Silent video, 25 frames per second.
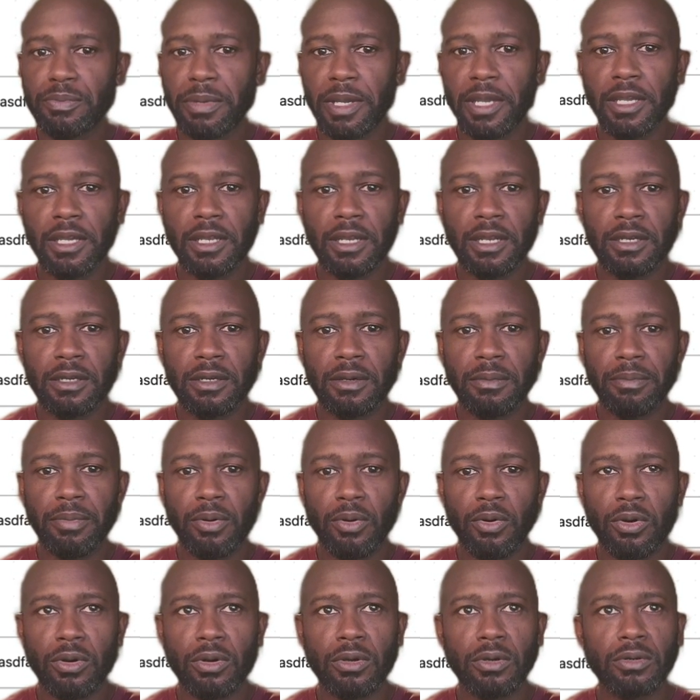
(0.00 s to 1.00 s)
peeking into
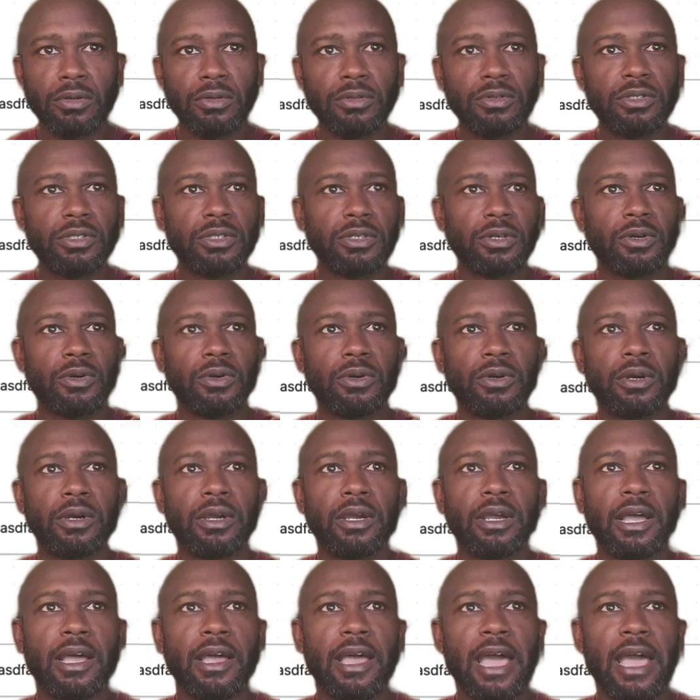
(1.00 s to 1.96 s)
portals or